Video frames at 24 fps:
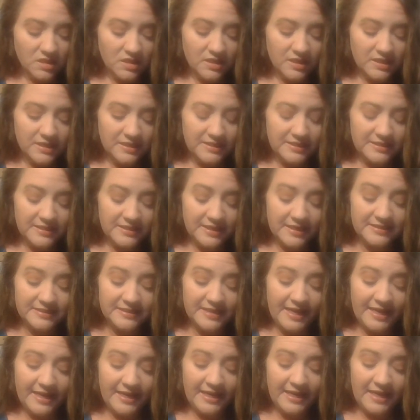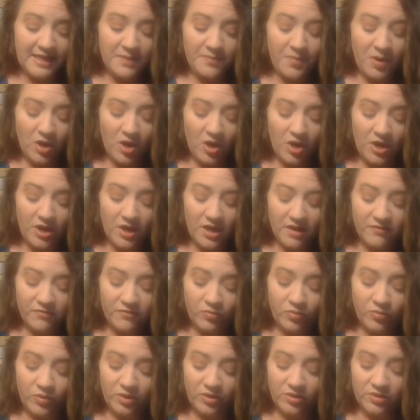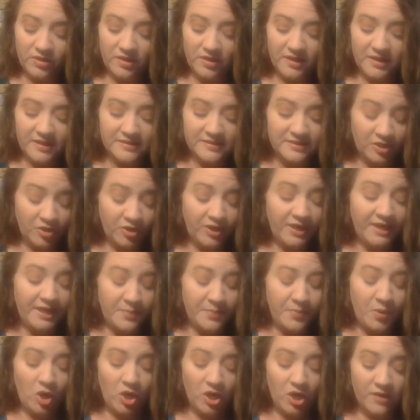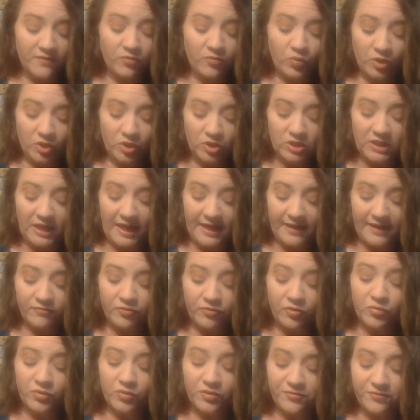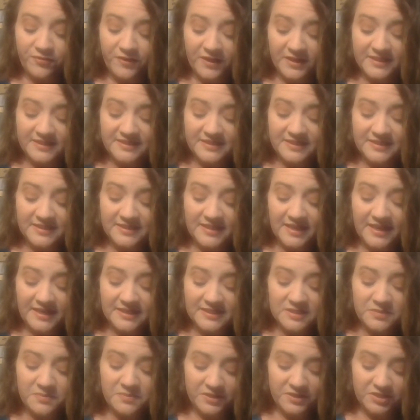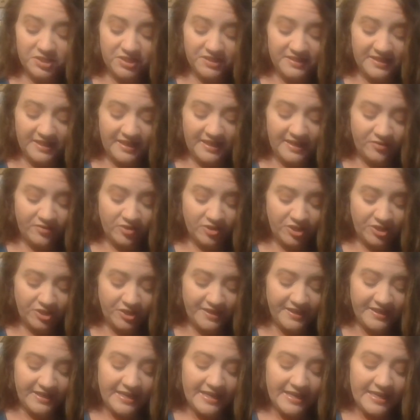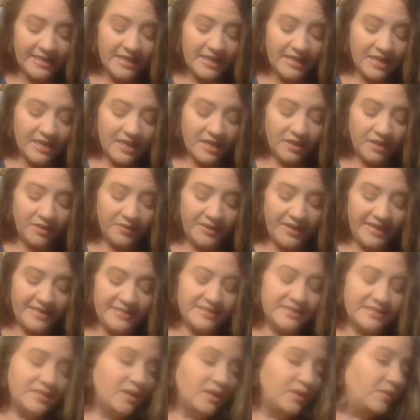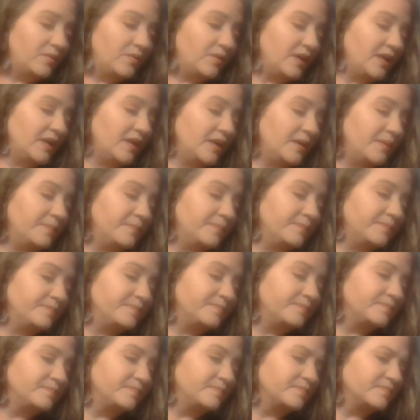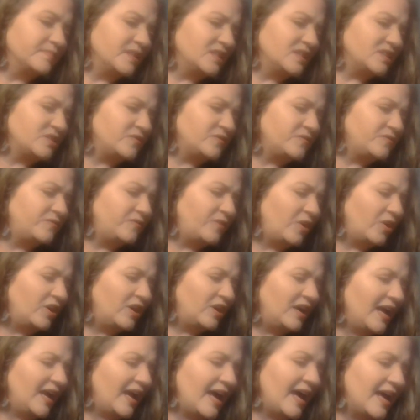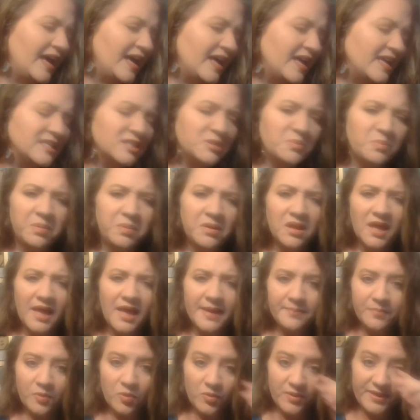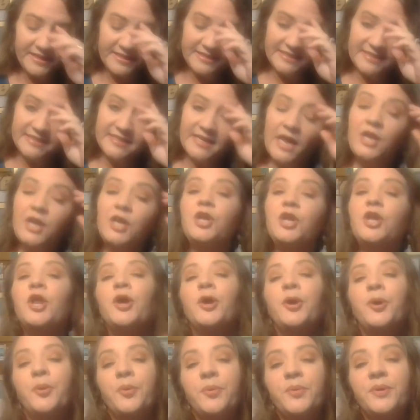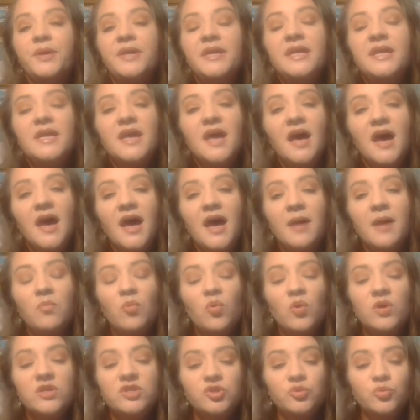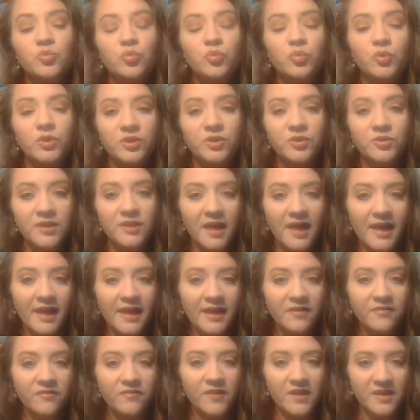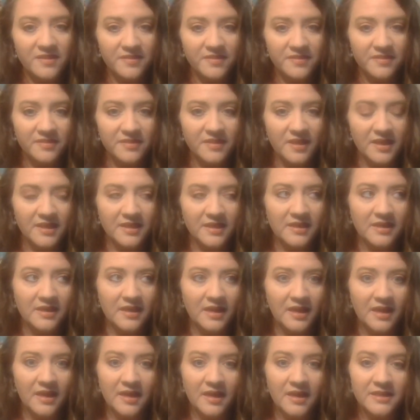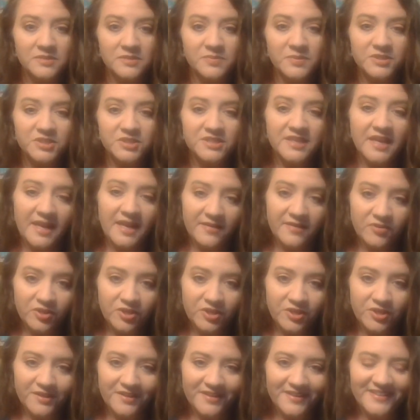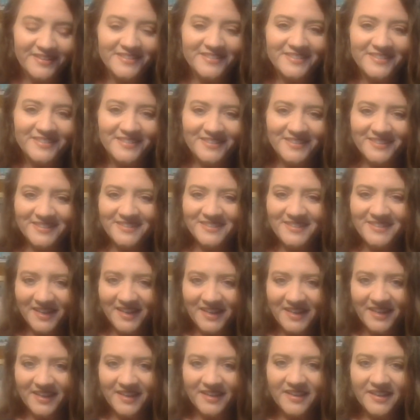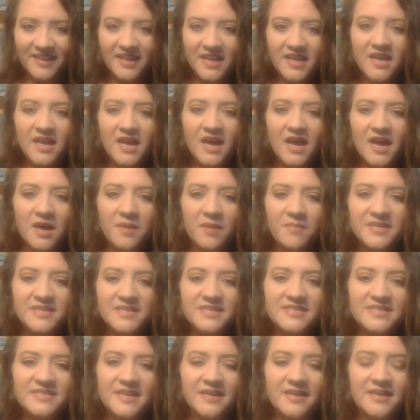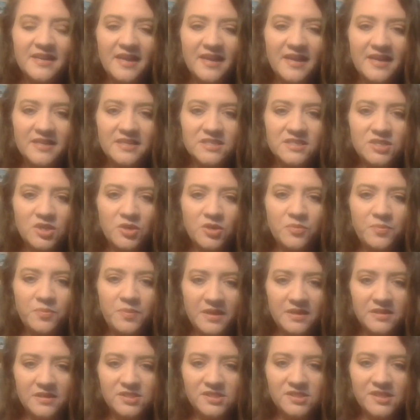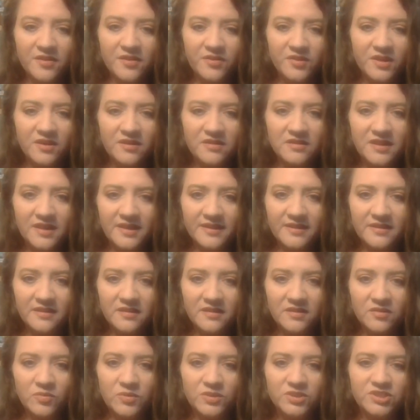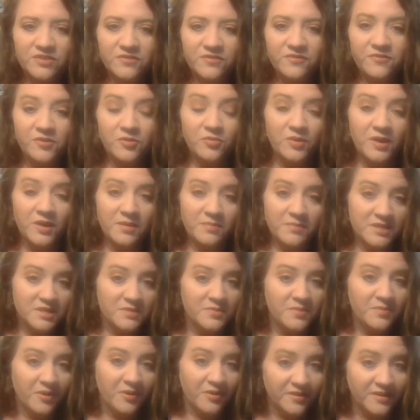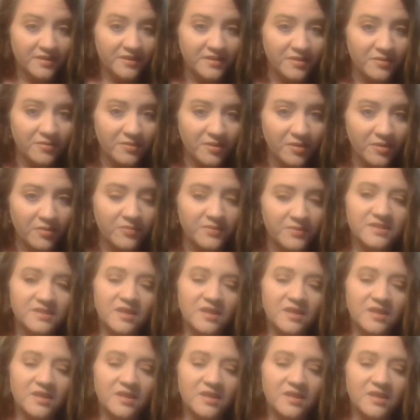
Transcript: It says, is there any part of real life reflected in As Much as I Ever Could? Okay, so as far as plot points, no. What's real life in as much as I ever could is the setting. It's set at Edisto Beach, South Carolina, which if you read Meant to Be Broken, you know was